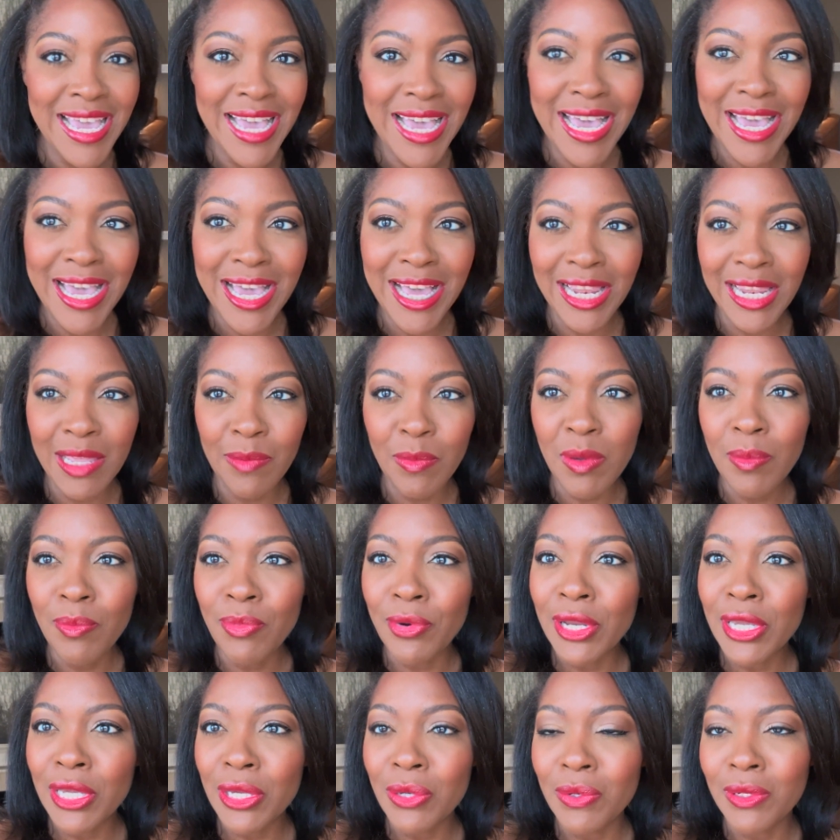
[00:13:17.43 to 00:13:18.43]
Uh, let me
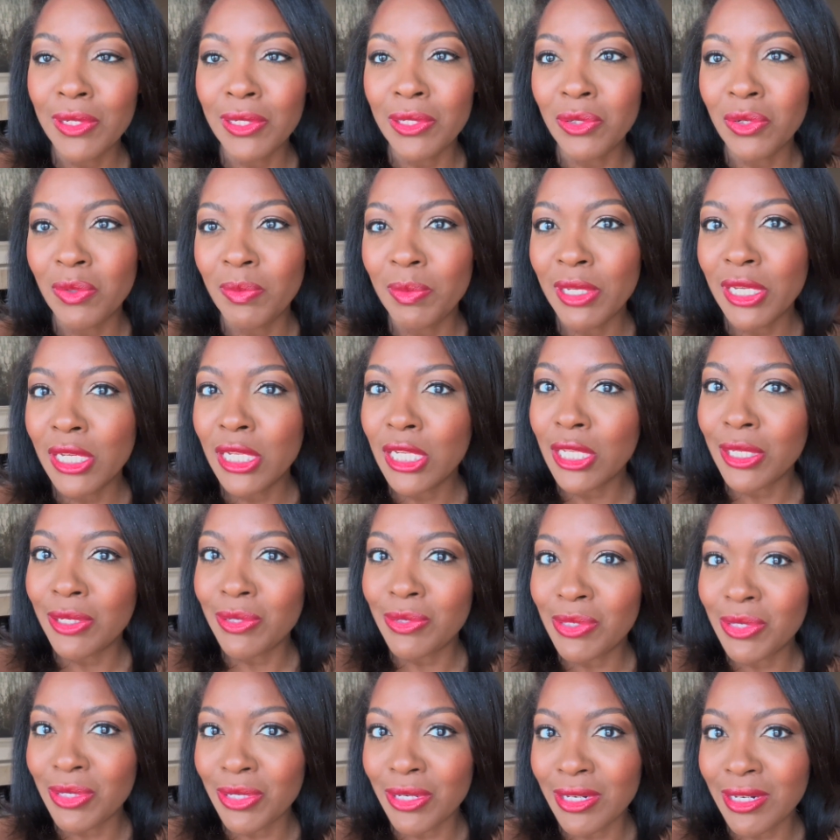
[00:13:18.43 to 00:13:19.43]
bring you a little bit
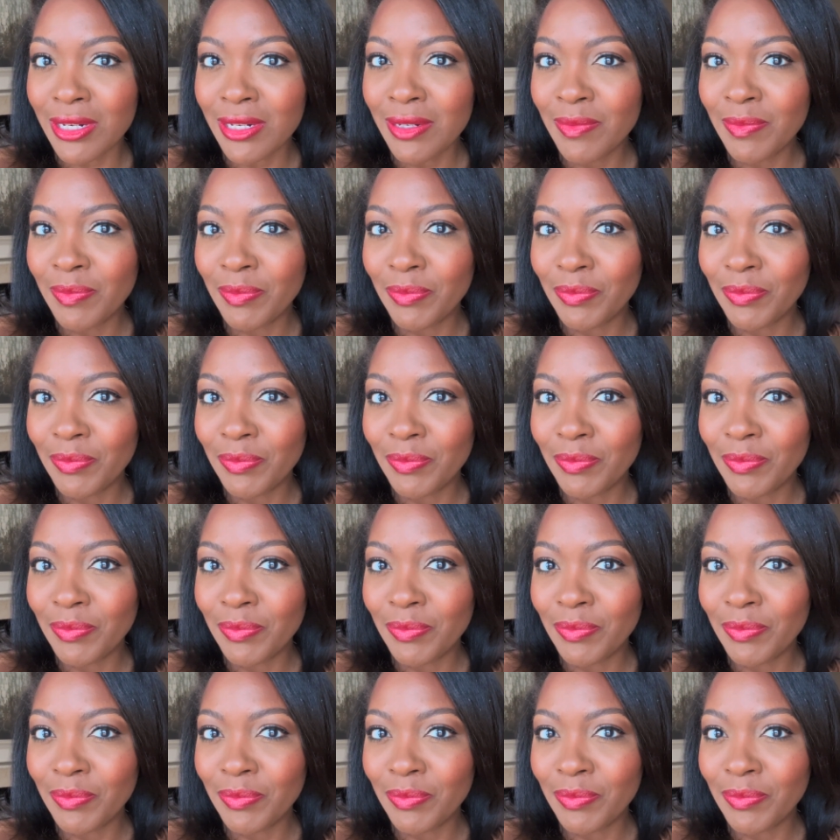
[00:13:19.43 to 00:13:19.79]
closer.